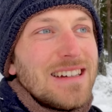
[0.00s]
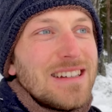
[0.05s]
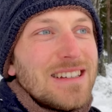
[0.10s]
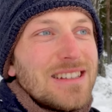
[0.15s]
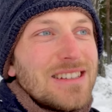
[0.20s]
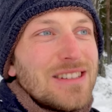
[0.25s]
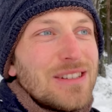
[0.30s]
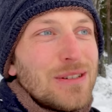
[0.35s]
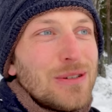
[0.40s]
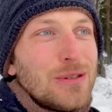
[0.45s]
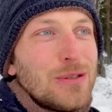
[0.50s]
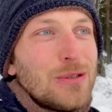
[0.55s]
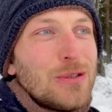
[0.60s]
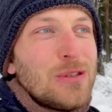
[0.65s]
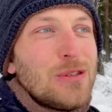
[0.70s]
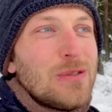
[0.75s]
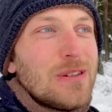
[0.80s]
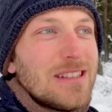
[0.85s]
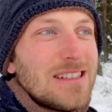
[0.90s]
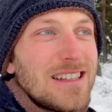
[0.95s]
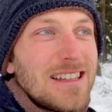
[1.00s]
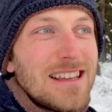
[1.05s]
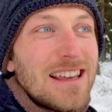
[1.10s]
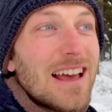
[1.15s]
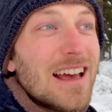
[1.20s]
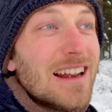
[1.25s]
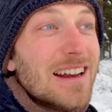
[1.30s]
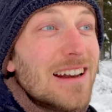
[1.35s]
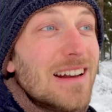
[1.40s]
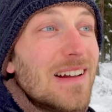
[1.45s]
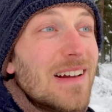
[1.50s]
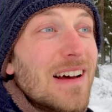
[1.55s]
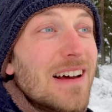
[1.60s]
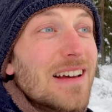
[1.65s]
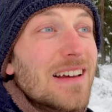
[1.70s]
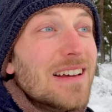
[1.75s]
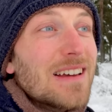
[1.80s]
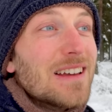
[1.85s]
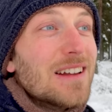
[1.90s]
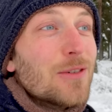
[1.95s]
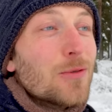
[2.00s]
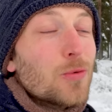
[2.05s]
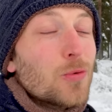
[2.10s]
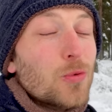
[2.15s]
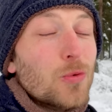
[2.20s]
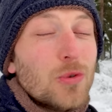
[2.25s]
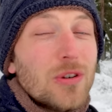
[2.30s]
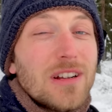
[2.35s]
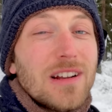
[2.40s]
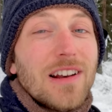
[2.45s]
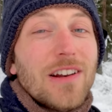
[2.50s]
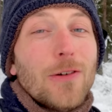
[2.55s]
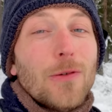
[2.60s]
So once again, I really,